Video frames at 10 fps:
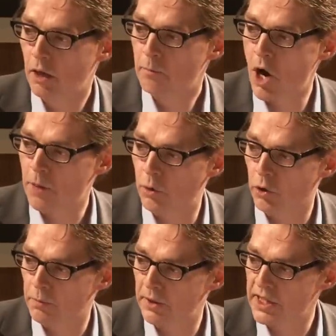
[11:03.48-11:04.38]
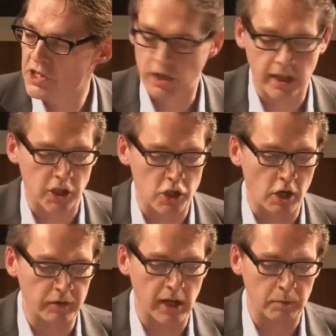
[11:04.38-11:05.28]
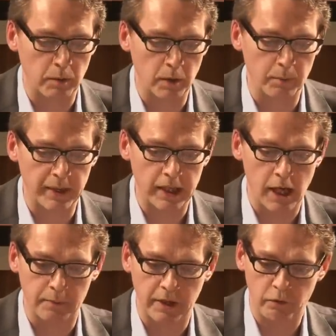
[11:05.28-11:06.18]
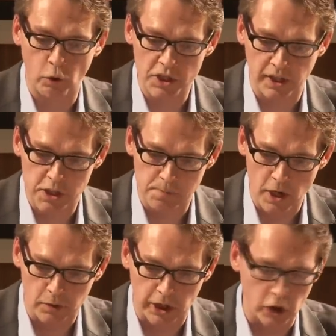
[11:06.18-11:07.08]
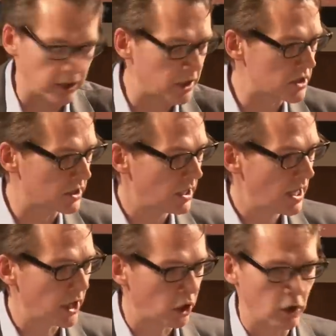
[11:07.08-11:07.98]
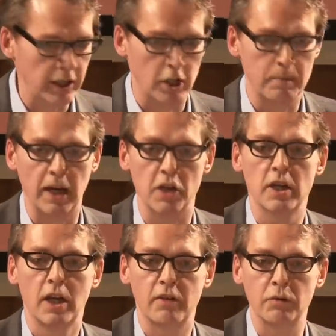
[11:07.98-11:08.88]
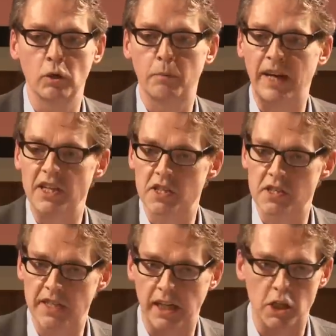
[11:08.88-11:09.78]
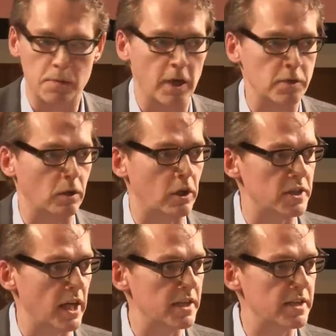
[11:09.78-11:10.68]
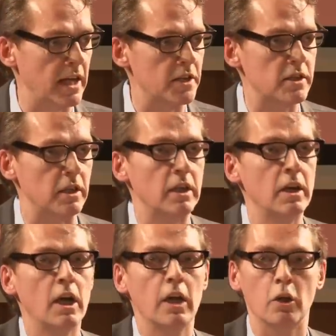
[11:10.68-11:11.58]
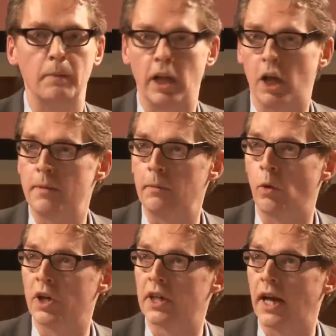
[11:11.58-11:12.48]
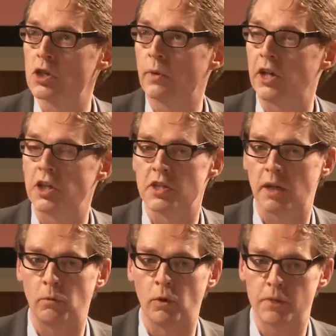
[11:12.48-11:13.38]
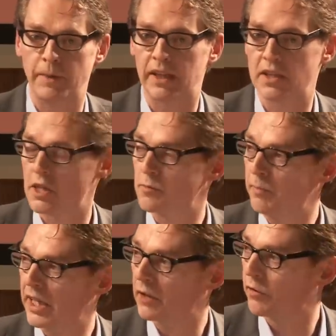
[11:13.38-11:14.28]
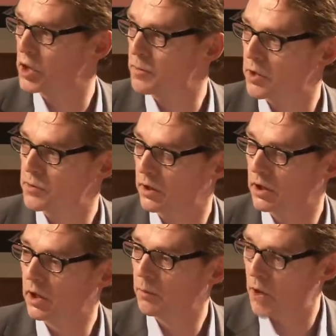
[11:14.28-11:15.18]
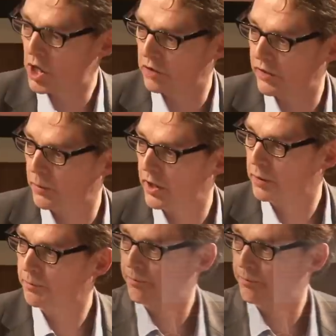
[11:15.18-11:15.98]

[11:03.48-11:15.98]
Mark Porter, please, to kick us off, and I'll be enforcing this, Mark, with the audience and all the other panels. If everyone could be as succinct as possible, because I sense that there'll be a lot of people wanting to ask questions and want to make this as meaningful as possible. Mark, you're very welcome.